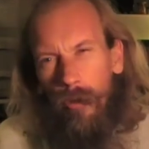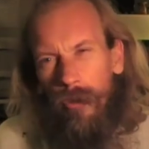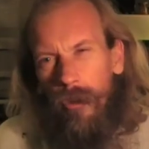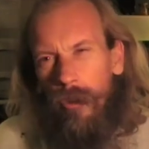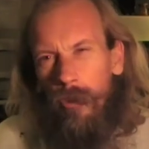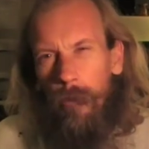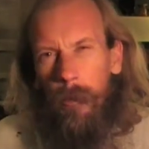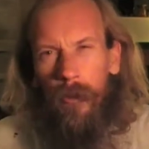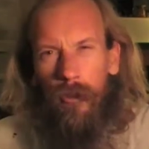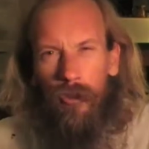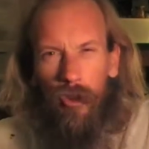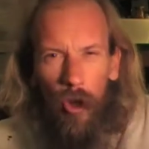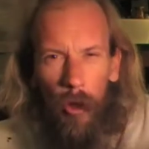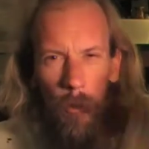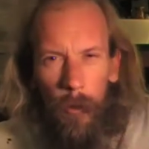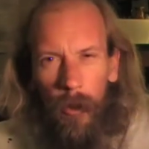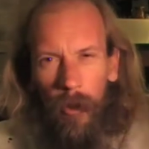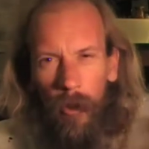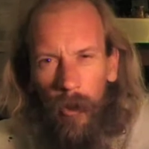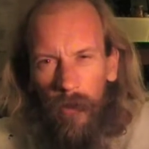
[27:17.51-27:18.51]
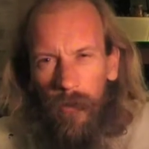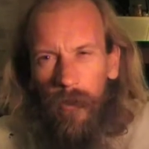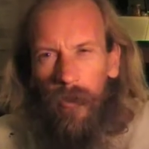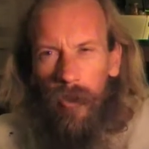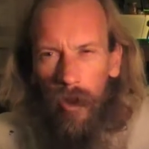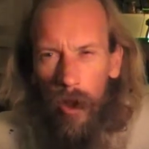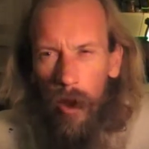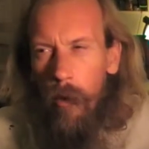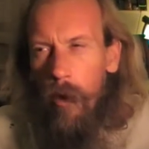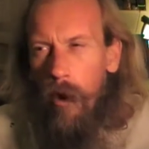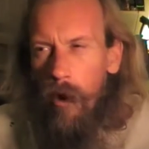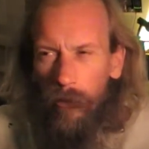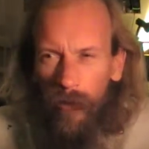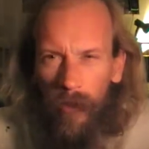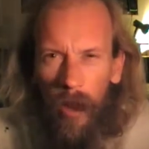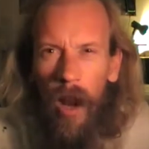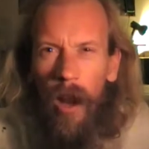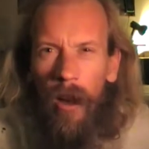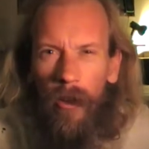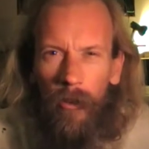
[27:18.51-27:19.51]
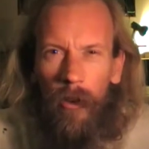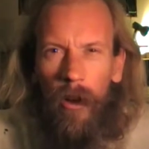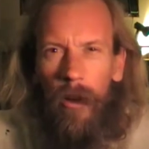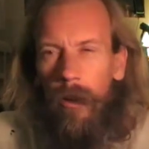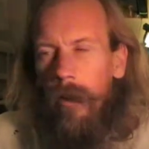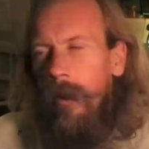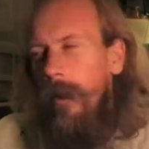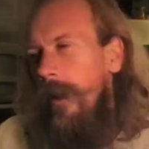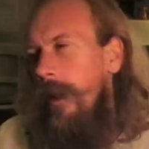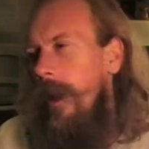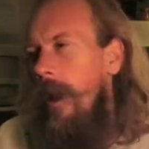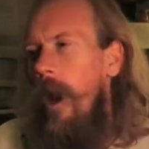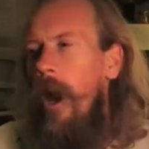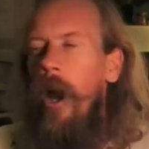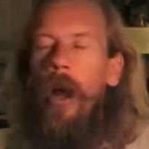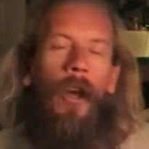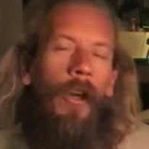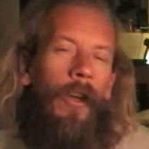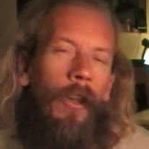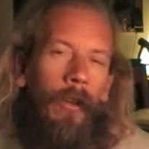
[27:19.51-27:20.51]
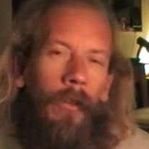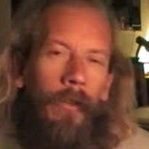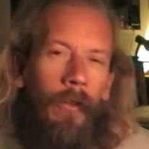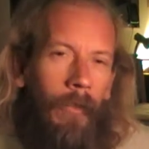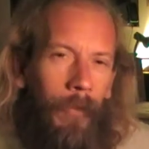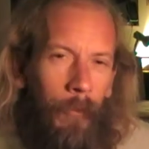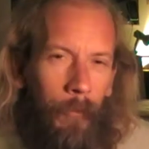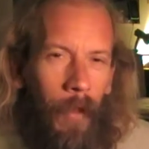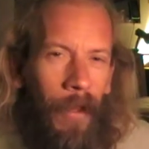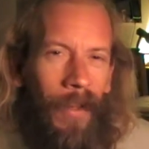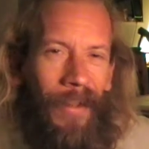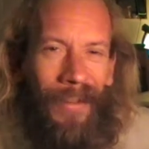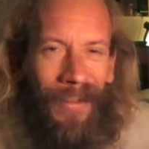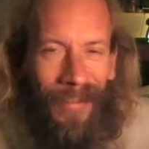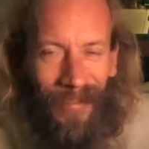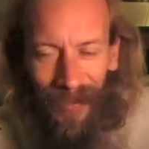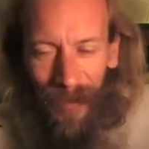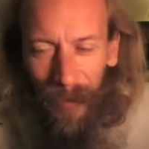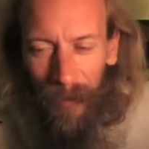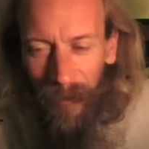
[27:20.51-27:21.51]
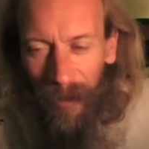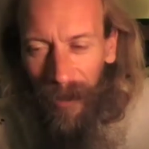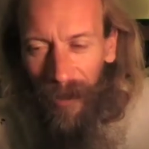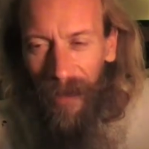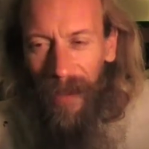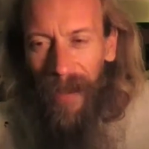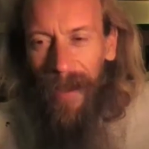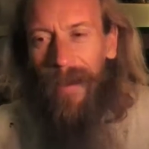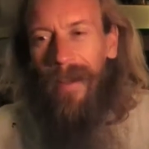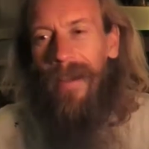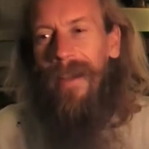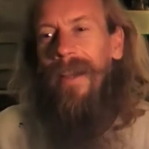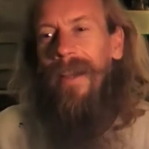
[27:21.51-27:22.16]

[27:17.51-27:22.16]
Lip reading: Just be stupid. If you see a wolf, tell us. Like, I don't know. Something like that.